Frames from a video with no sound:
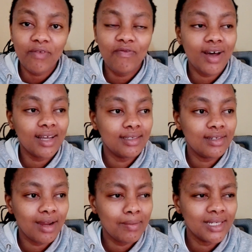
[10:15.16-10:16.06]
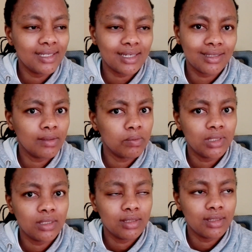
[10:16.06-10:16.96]
first trimester
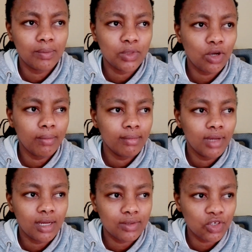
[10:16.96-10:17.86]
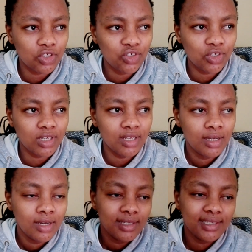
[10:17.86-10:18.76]
symptom, exhaustion.
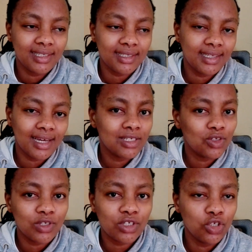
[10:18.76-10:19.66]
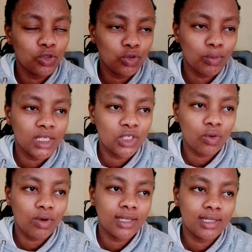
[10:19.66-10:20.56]
It's just that it was new to me,
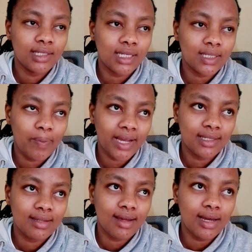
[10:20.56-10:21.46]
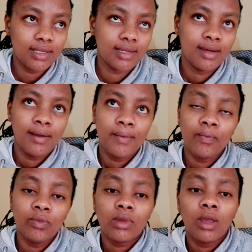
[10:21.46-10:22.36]
so I didn't expect that.
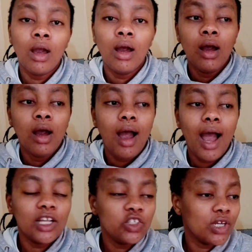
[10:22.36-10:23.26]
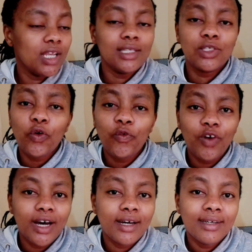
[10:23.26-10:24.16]
Actually, so
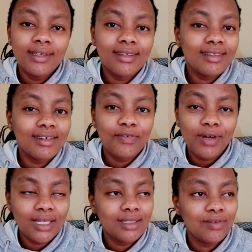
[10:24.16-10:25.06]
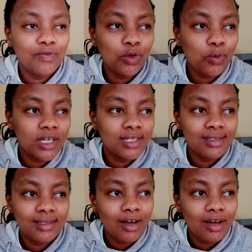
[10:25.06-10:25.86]
far in the first few weeks